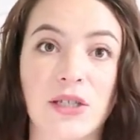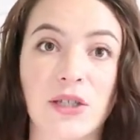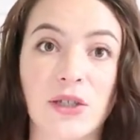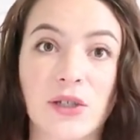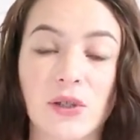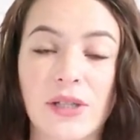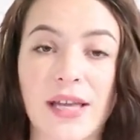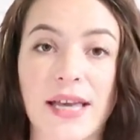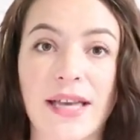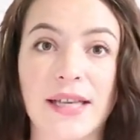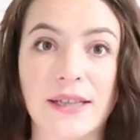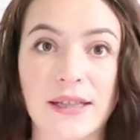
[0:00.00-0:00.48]
you
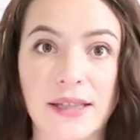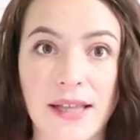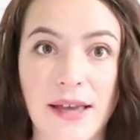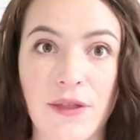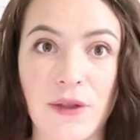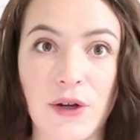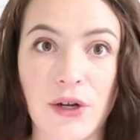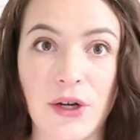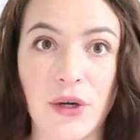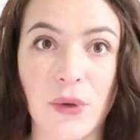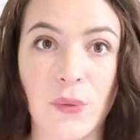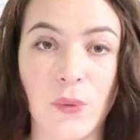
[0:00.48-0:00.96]
know, like
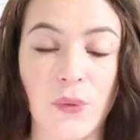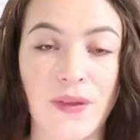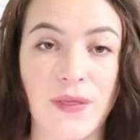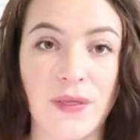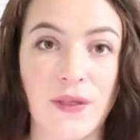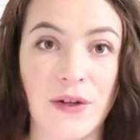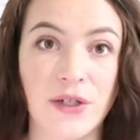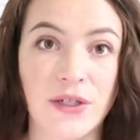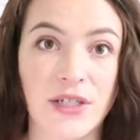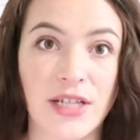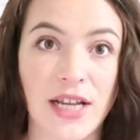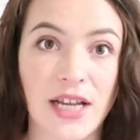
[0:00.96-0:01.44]
leather
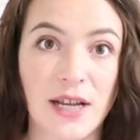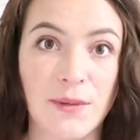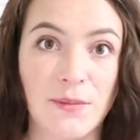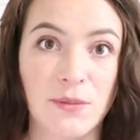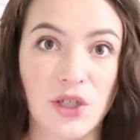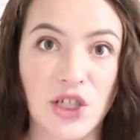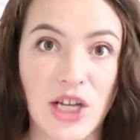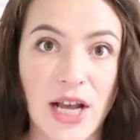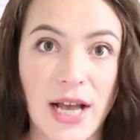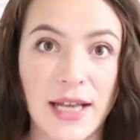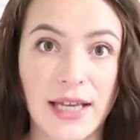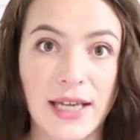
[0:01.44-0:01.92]
with their
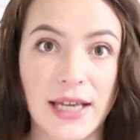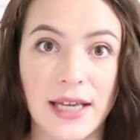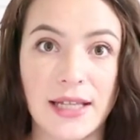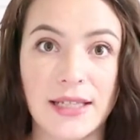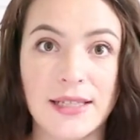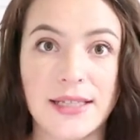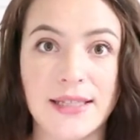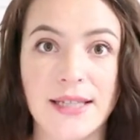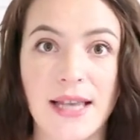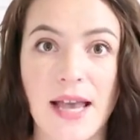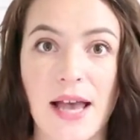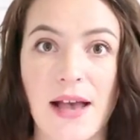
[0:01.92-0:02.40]
denim
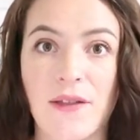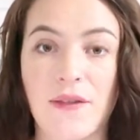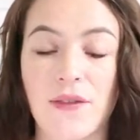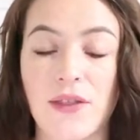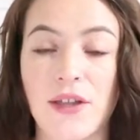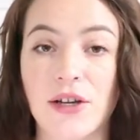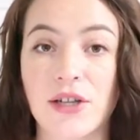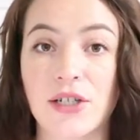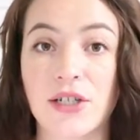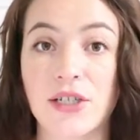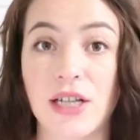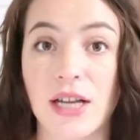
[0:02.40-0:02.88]
jackets
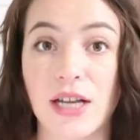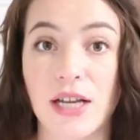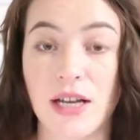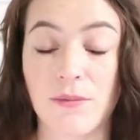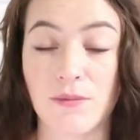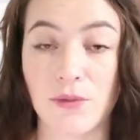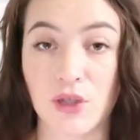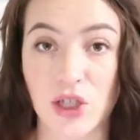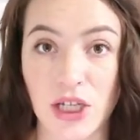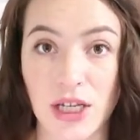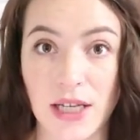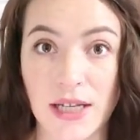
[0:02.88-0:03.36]
and their
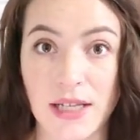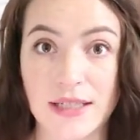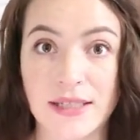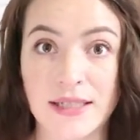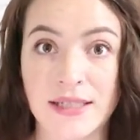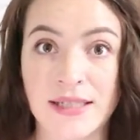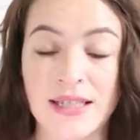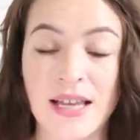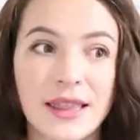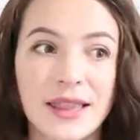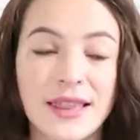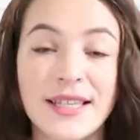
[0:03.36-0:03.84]
denim jeans.